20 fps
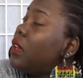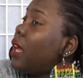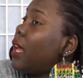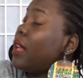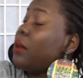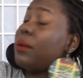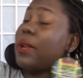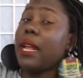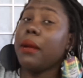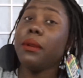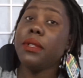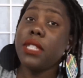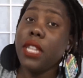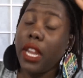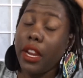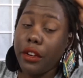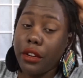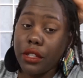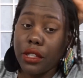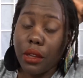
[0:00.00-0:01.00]
And when I was in
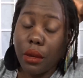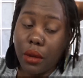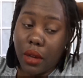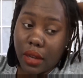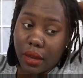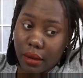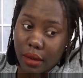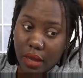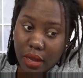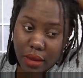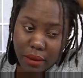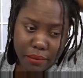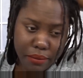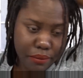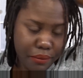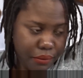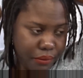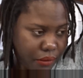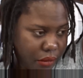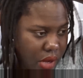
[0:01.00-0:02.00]

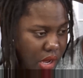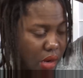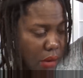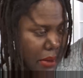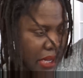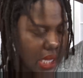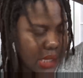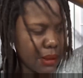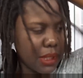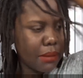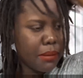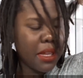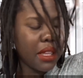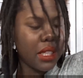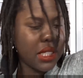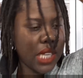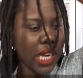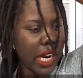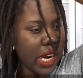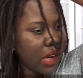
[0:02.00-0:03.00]
Arizona, y'all know my husband's
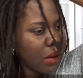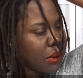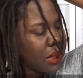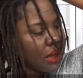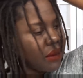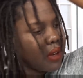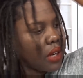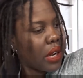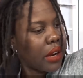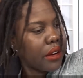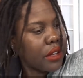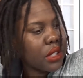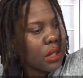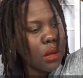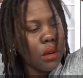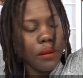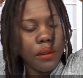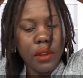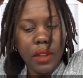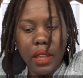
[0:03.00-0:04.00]
military, and we lived in
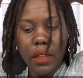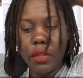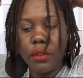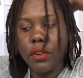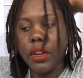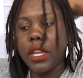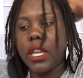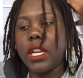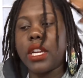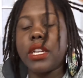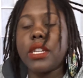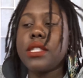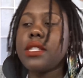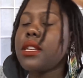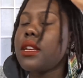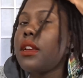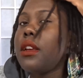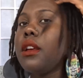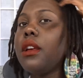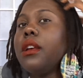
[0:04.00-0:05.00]
Arizona for like 3
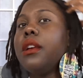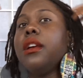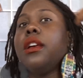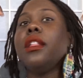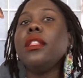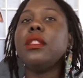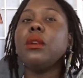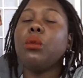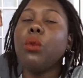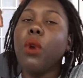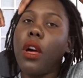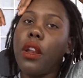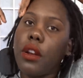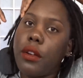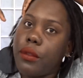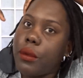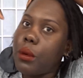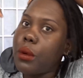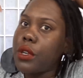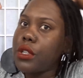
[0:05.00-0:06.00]
years. The water,
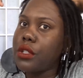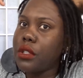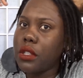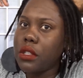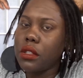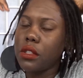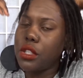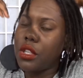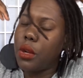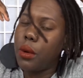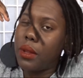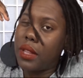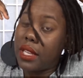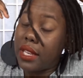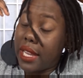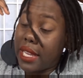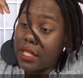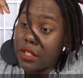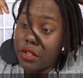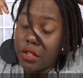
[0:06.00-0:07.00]
of course, you know, in the
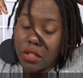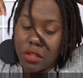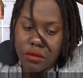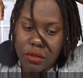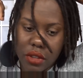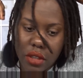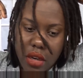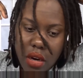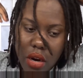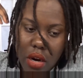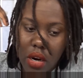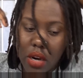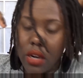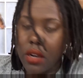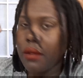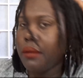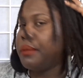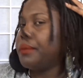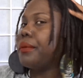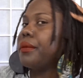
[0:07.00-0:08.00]
desert is really
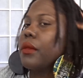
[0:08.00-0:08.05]
hard.